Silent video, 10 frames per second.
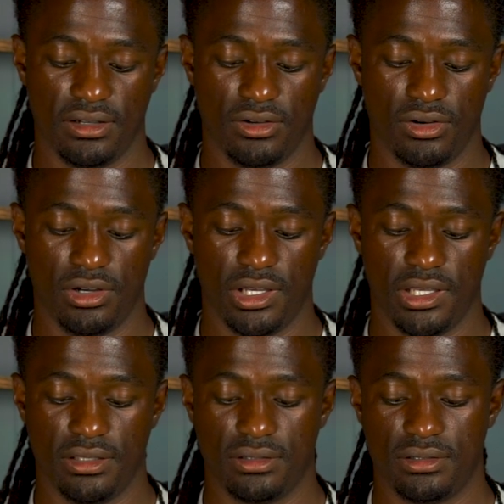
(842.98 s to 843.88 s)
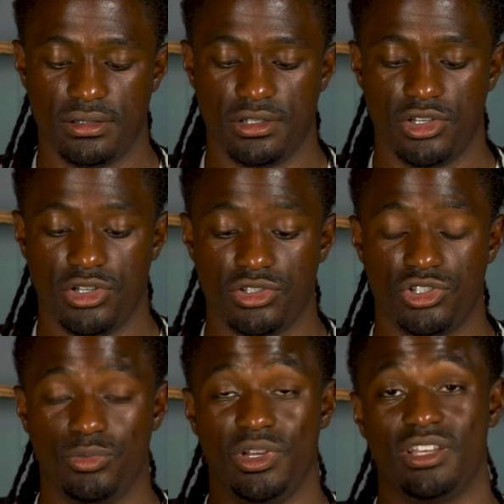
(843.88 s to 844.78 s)
going
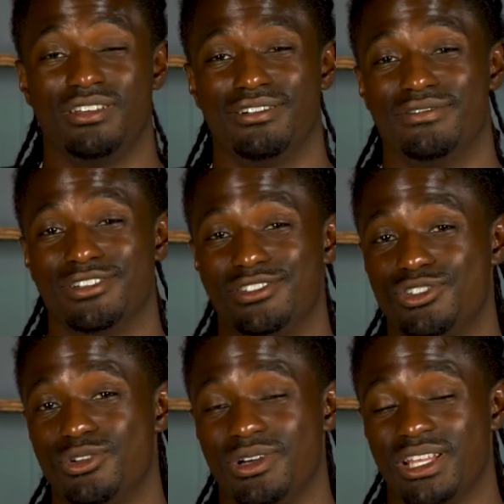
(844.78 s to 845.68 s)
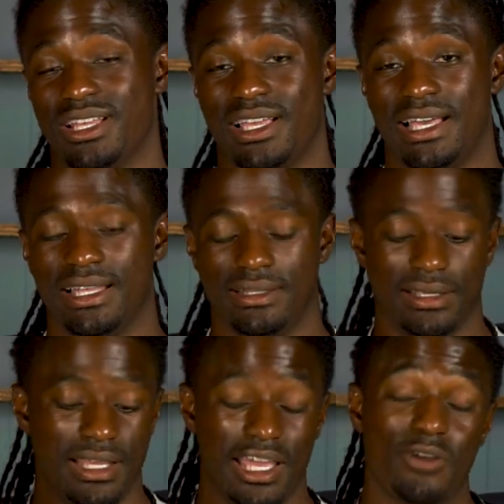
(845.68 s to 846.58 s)
to recover, sort of, kind
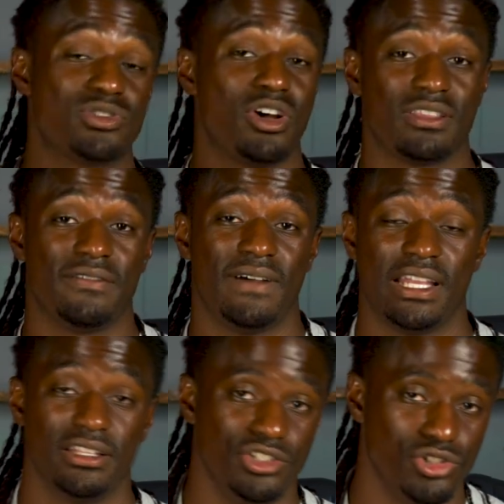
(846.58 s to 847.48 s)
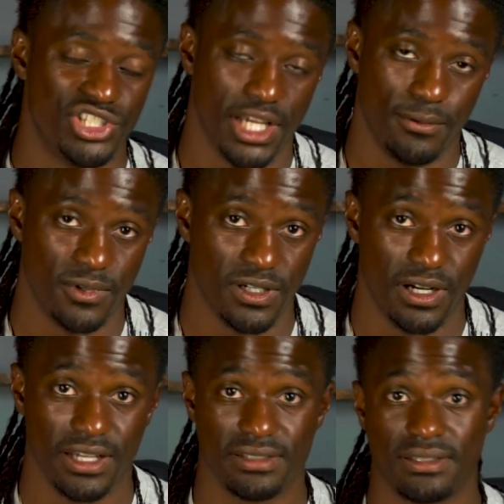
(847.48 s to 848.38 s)
of. It was hard to find a U-shaped one,
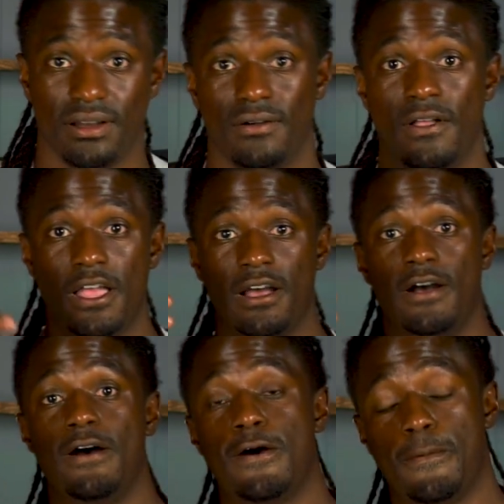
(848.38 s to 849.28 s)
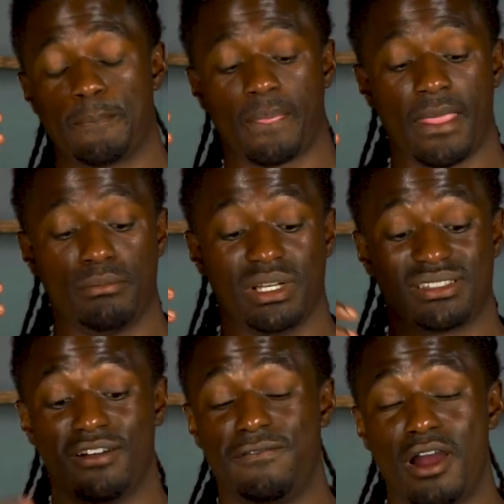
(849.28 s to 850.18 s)
all right? So, um, but
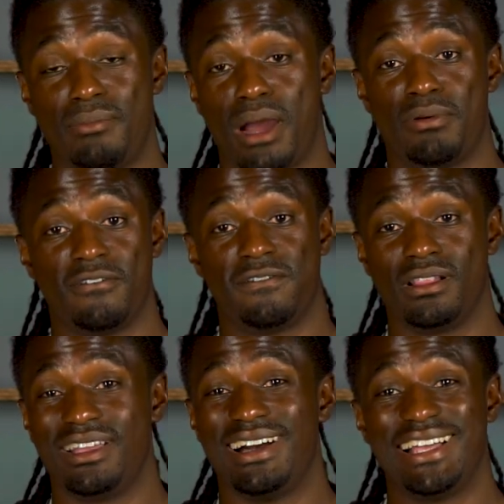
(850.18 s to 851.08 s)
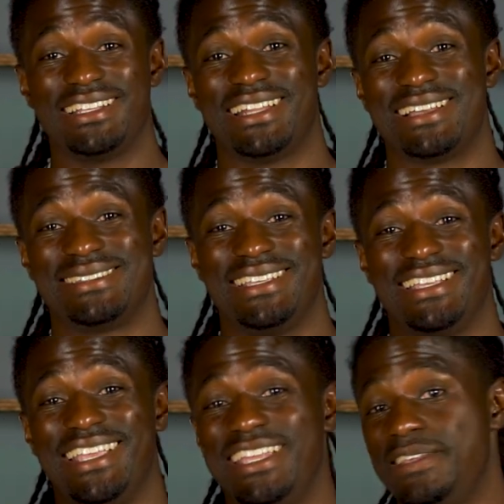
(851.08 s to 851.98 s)
so far in my portfolio, I did not see
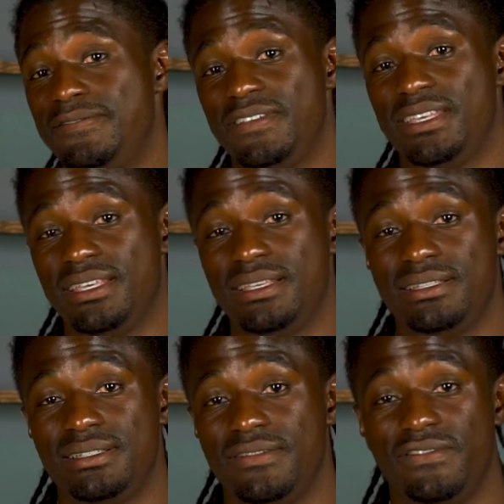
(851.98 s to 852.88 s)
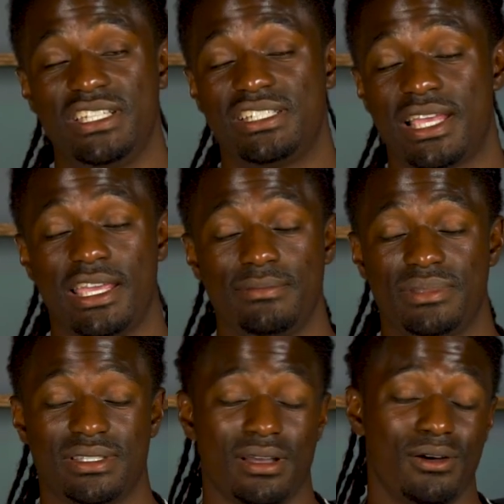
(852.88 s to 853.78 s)
any V's,
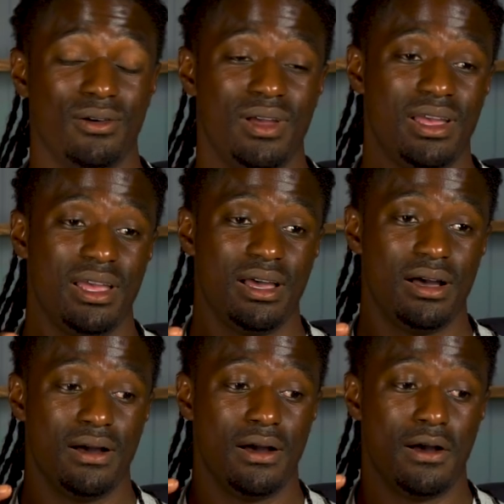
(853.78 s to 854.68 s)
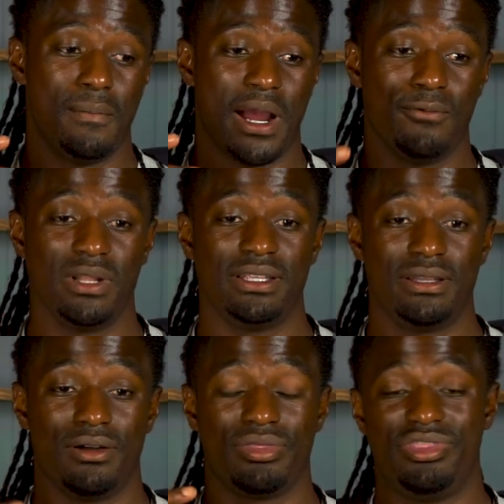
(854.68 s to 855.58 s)
V-shapes. So um, I really
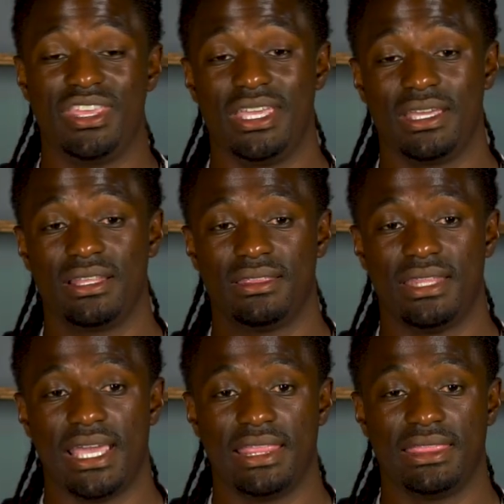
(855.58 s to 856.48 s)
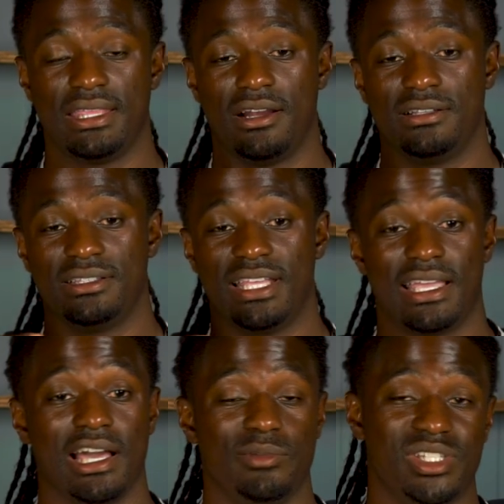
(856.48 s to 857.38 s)
don't think that the
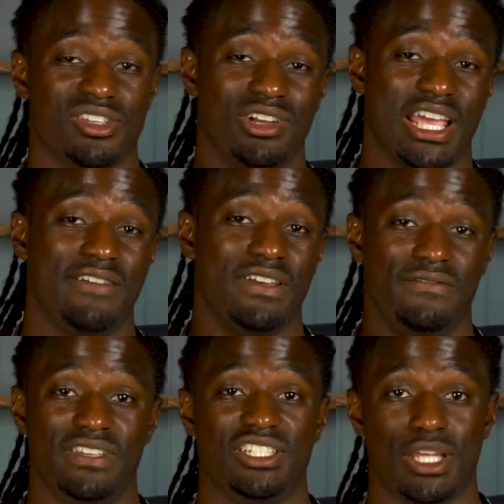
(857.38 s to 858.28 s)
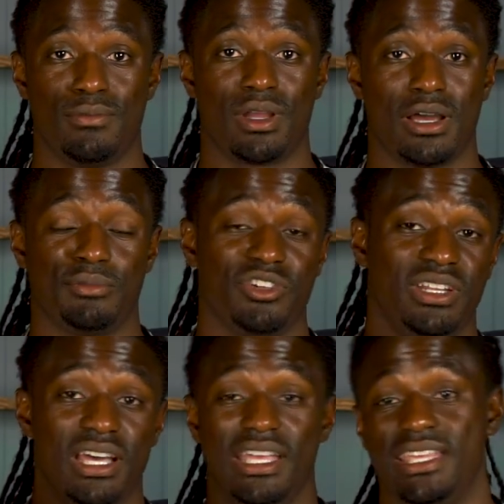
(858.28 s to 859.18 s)
economy is going to have a V-shaped economy.
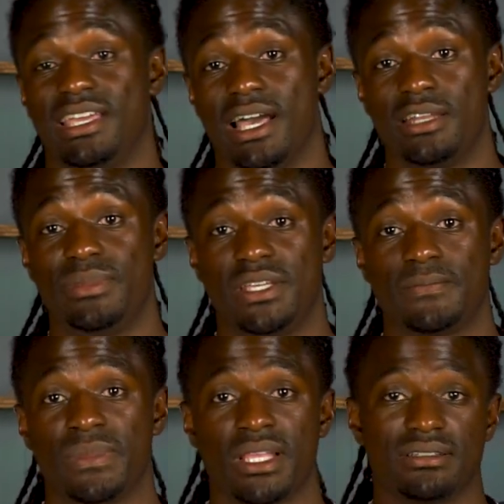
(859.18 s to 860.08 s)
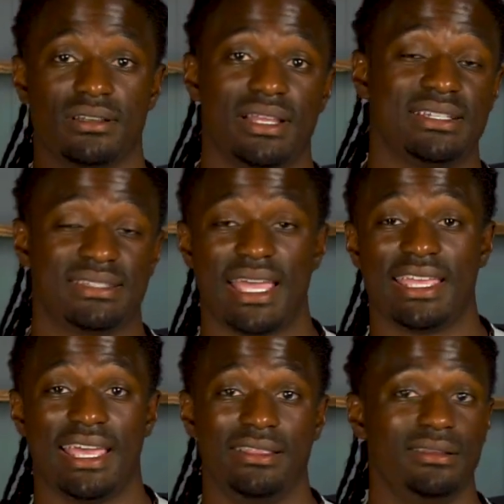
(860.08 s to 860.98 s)
So let's
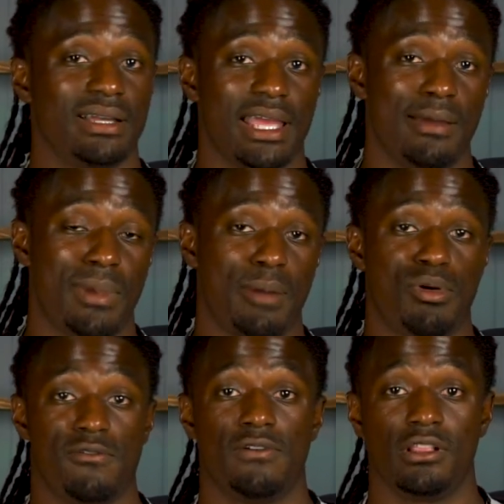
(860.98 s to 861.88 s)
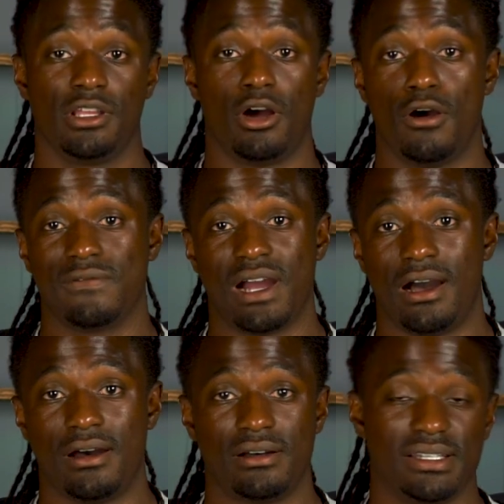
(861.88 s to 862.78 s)
take a look at my portfolio
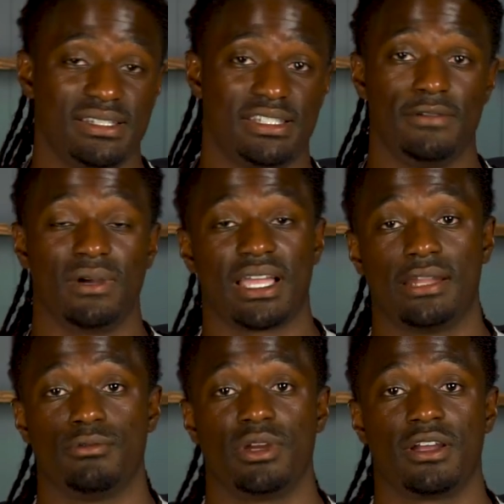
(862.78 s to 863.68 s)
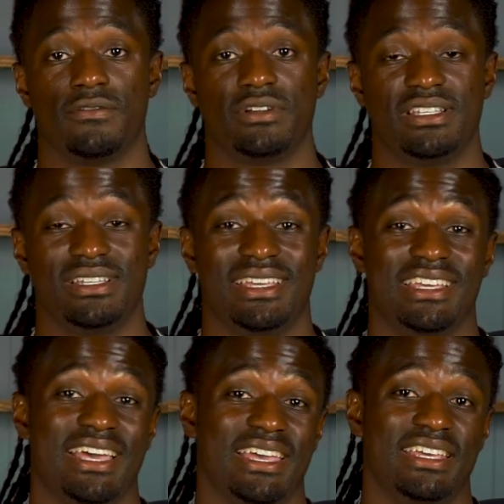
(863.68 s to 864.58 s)
overall and see what kind of recovery
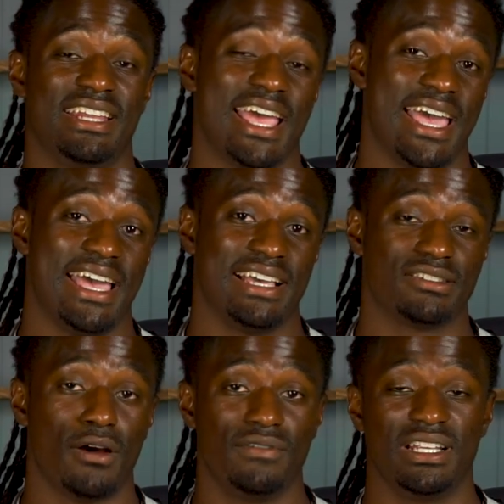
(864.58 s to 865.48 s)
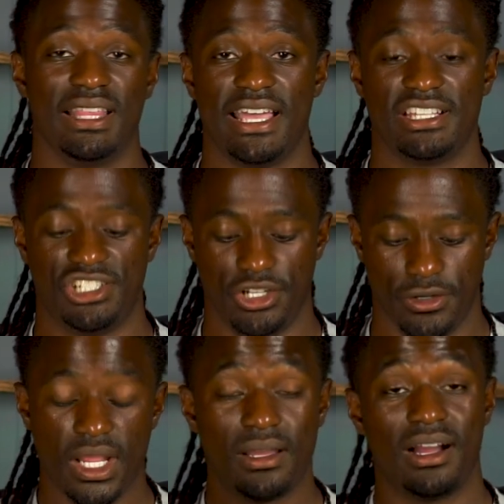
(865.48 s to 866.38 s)
it has over the last year.
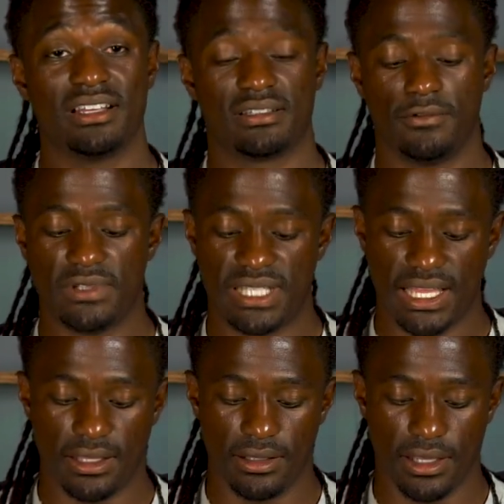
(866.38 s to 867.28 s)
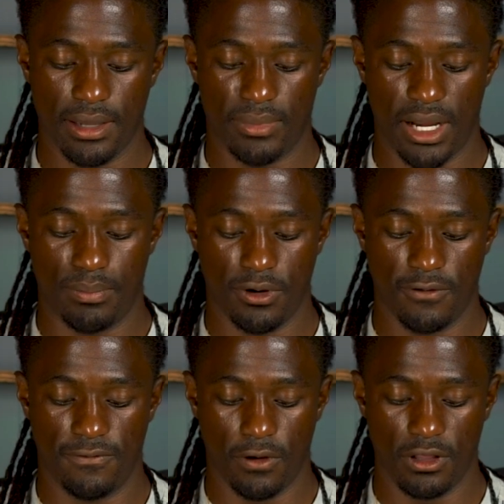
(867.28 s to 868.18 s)
All right, so if we take a look at my
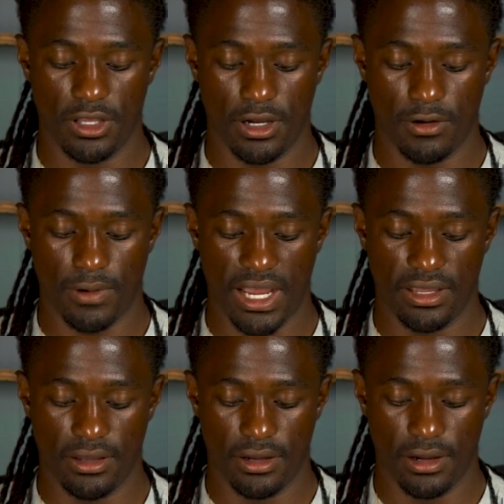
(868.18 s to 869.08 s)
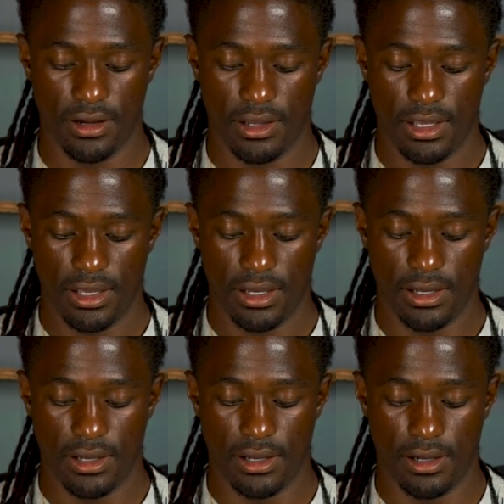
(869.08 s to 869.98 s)
portfolio right here,
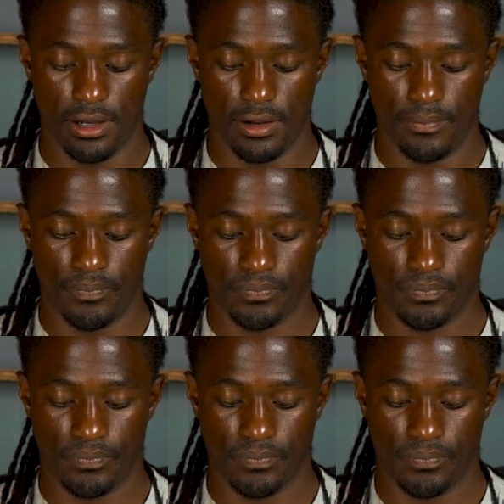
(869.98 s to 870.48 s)
um,